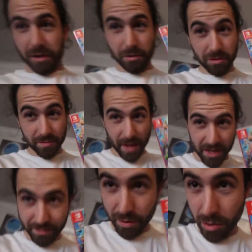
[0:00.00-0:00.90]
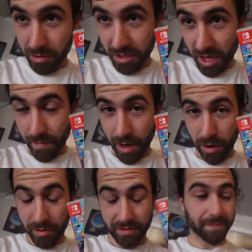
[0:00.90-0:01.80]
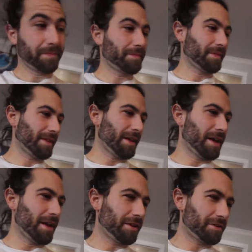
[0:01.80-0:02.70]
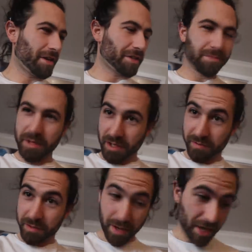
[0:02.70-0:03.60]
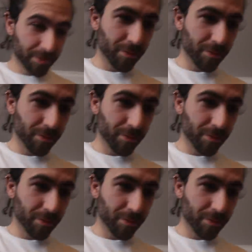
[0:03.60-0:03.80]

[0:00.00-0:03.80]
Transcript: new Smash Bros. came out. And uh, speaking of Smash